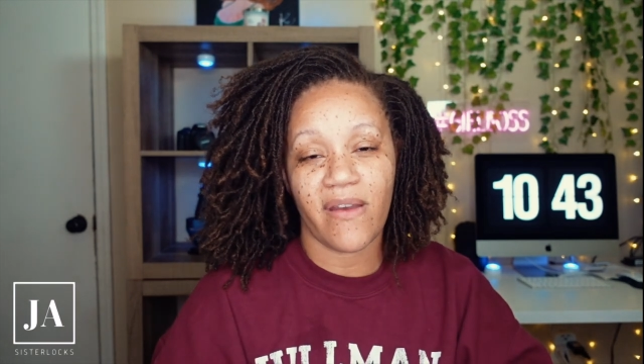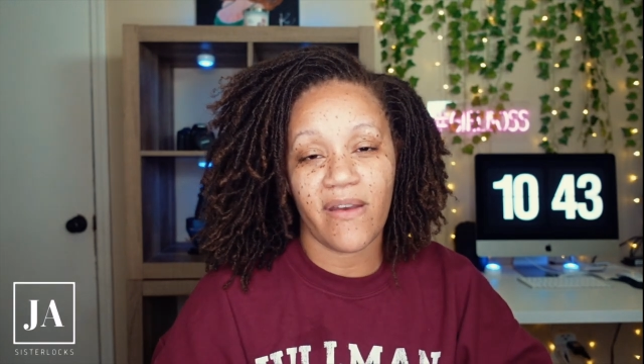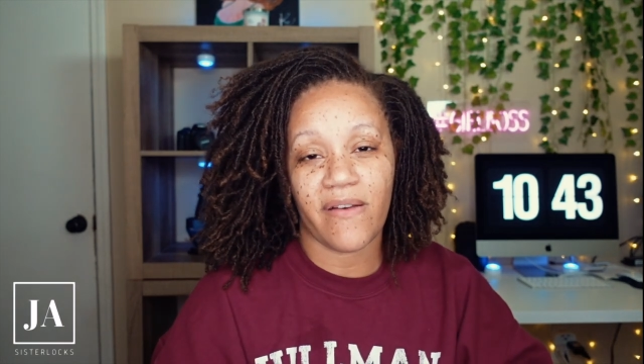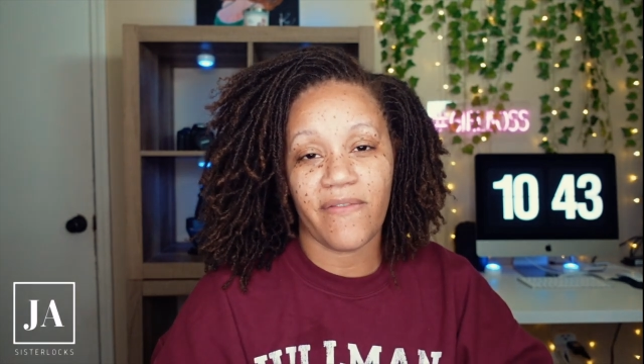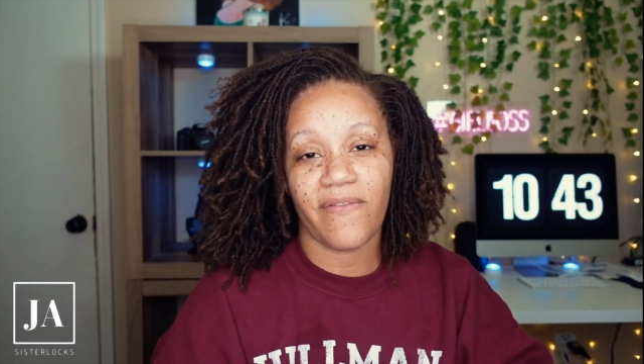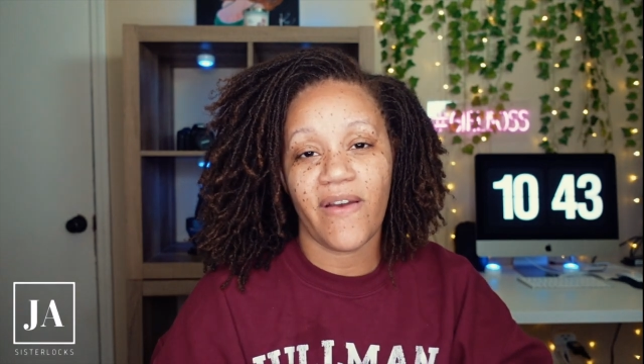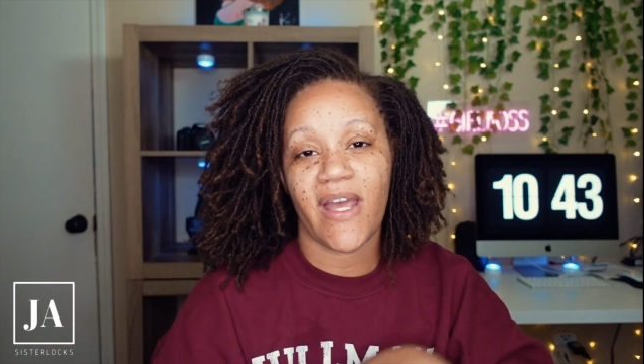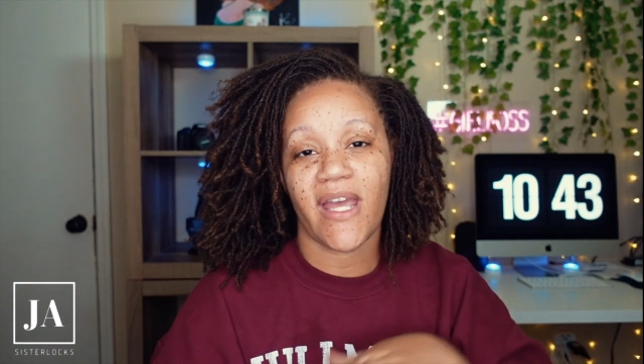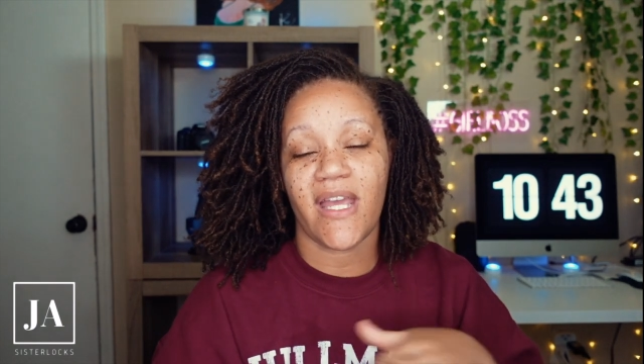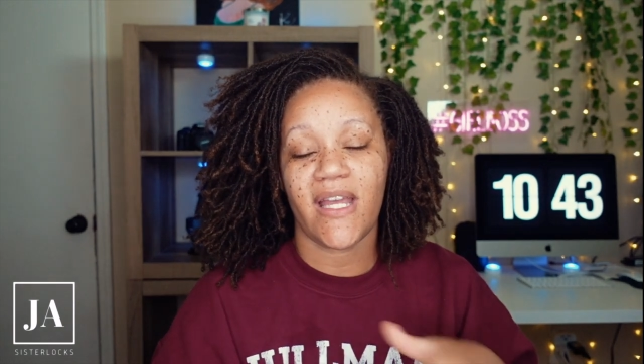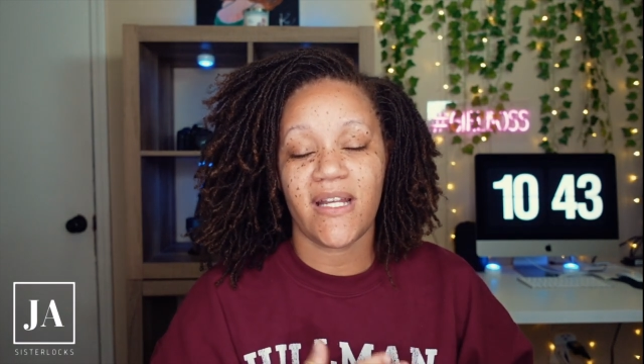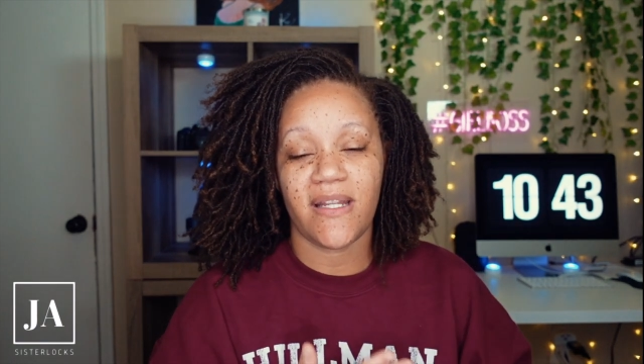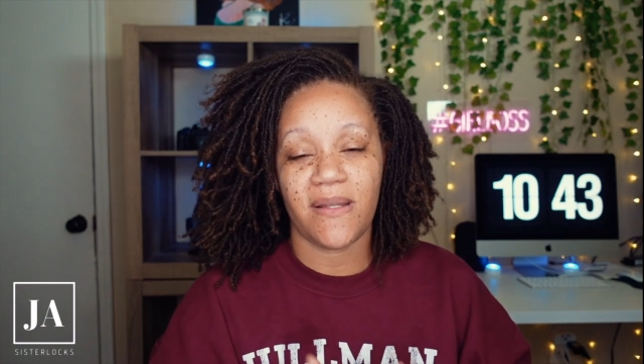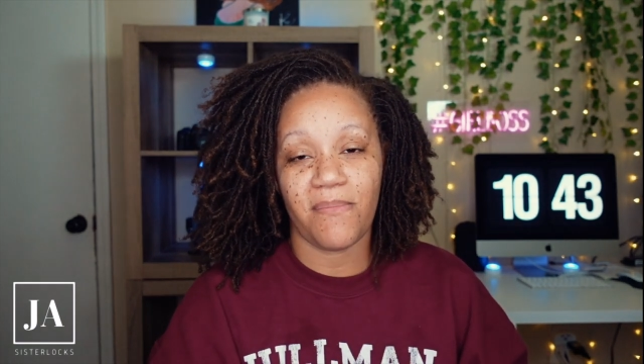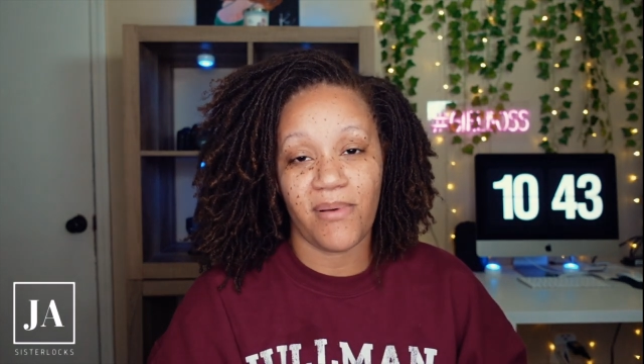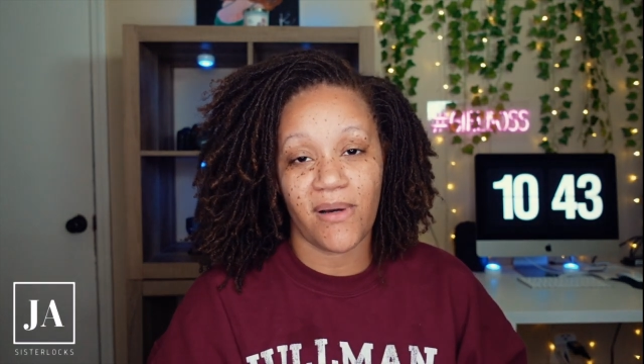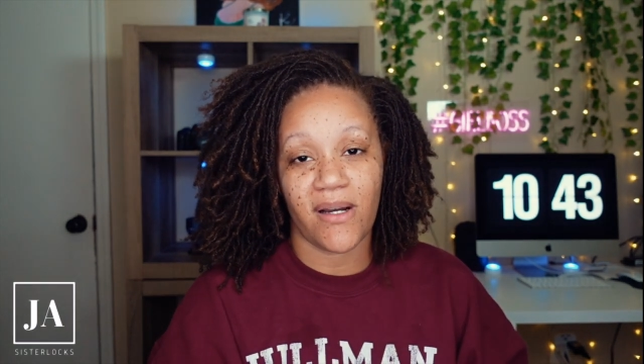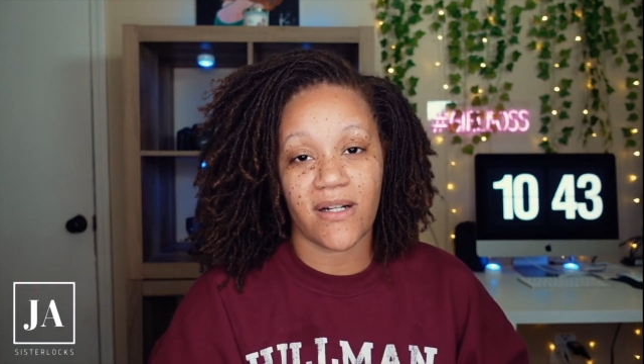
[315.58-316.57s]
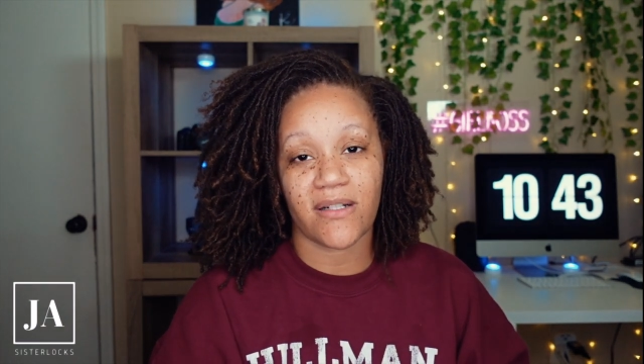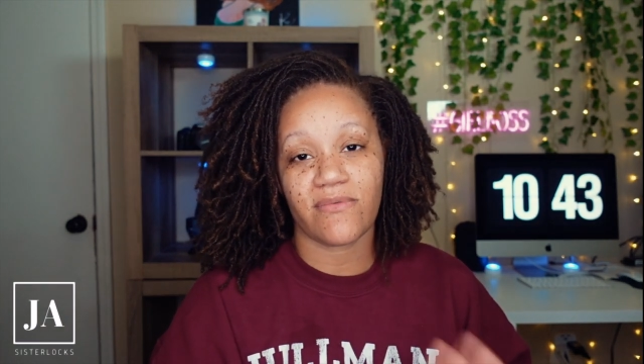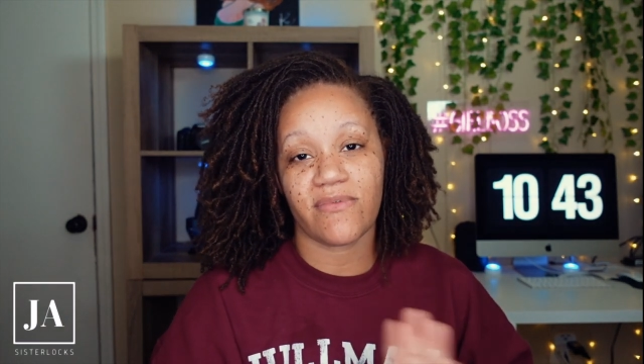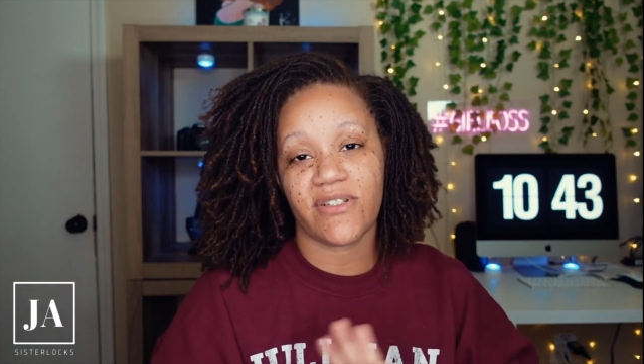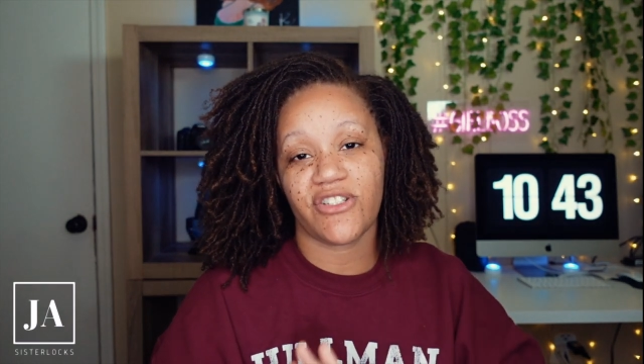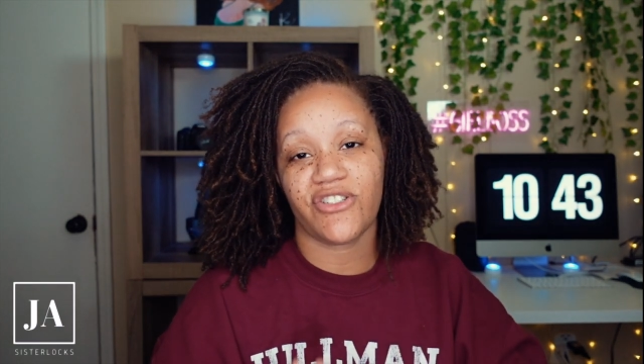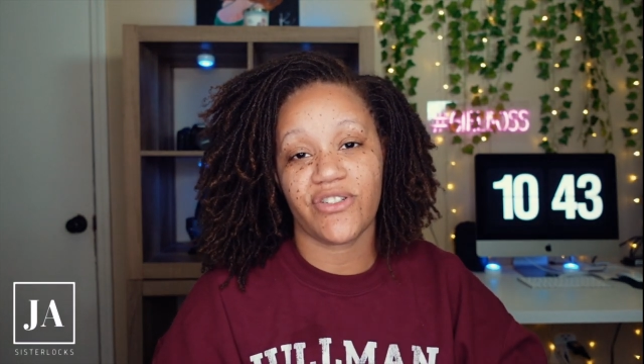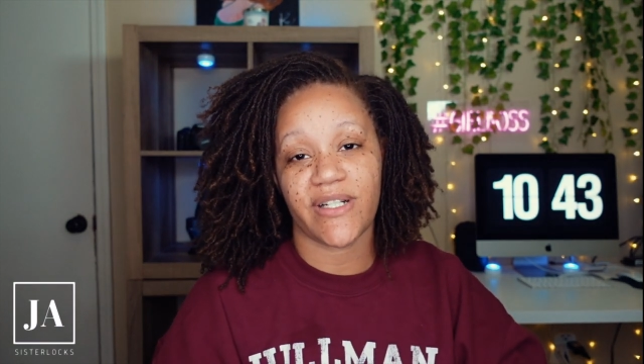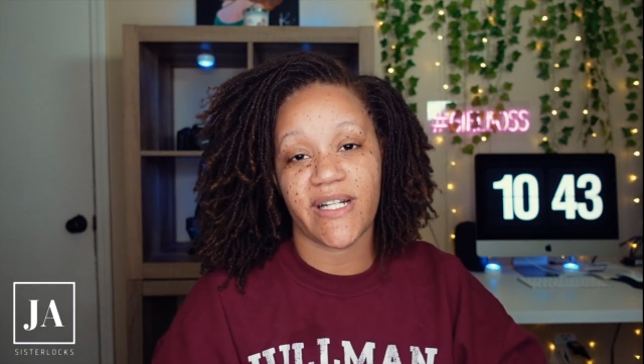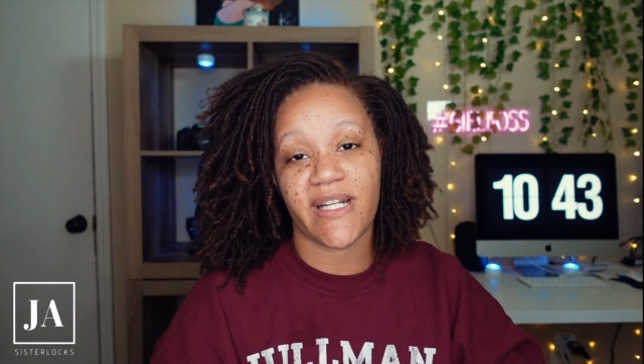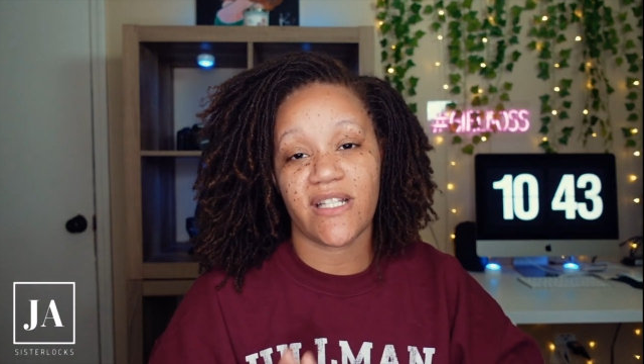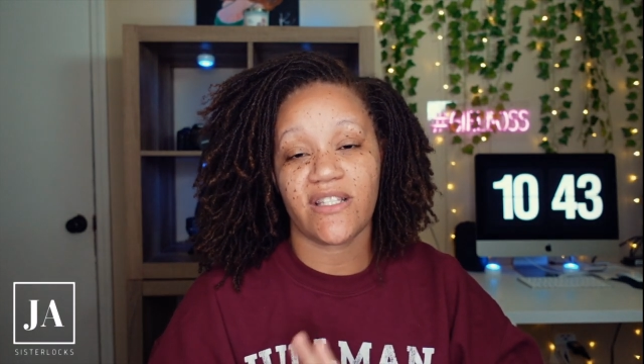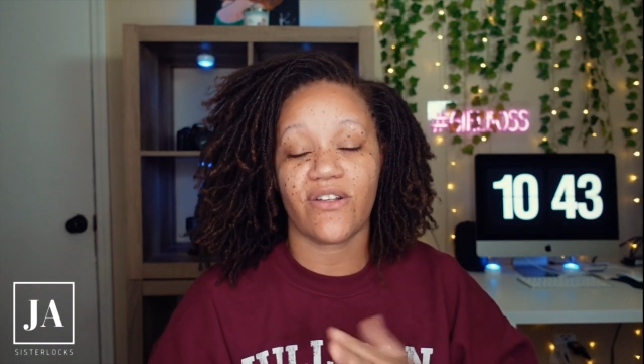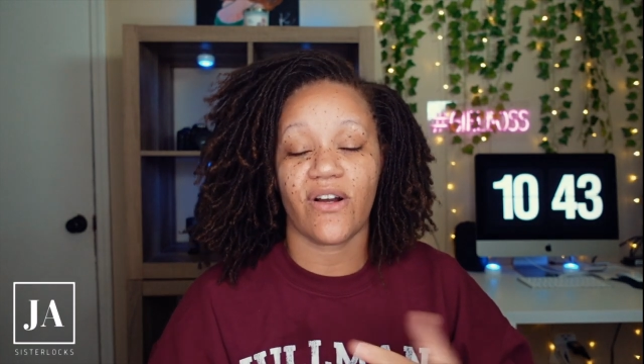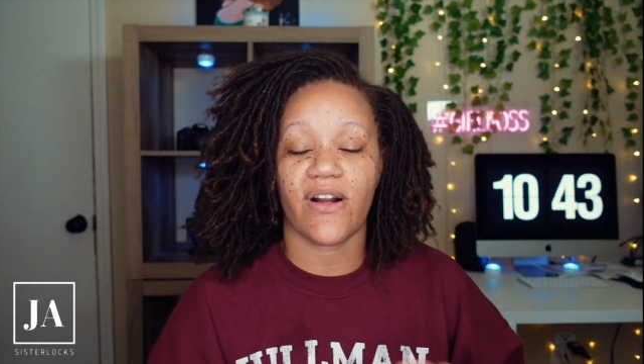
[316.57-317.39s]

myth he debunked was dreads